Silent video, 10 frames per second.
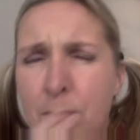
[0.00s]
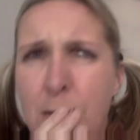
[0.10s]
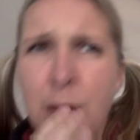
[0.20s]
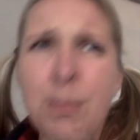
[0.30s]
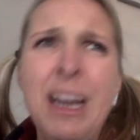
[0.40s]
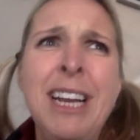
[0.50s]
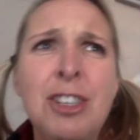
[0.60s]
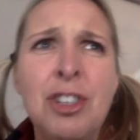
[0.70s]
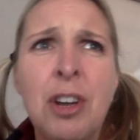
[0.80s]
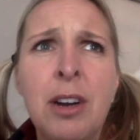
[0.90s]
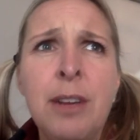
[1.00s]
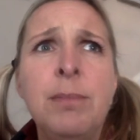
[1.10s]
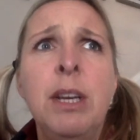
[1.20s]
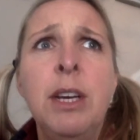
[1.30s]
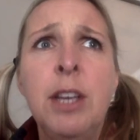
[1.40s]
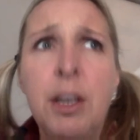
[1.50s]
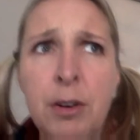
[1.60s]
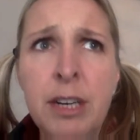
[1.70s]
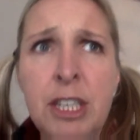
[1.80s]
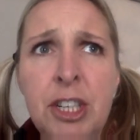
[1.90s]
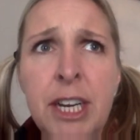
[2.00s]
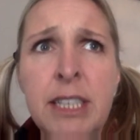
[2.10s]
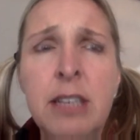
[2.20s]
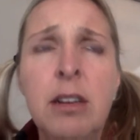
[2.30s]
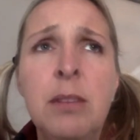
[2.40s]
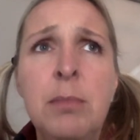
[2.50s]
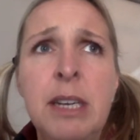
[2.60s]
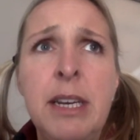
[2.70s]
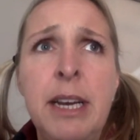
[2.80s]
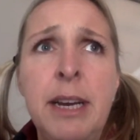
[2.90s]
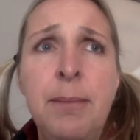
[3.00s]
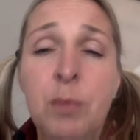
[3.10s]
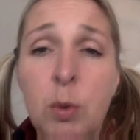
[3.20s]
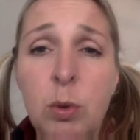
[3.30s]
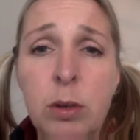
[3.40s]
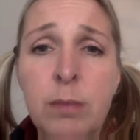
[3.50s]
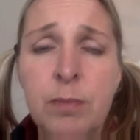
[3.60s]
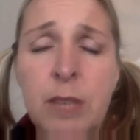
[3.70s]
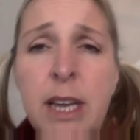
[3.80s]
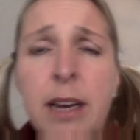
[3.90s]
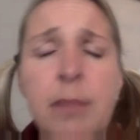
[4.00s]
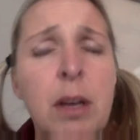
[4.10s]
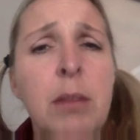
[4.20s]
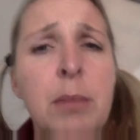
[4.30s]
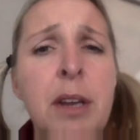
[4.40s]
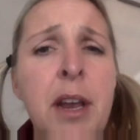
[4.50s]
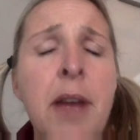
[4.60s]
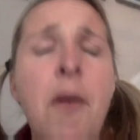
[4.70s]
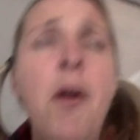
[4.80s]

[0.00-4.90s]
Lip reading: You're making a chart. You've already checked in on Monday, on Monday,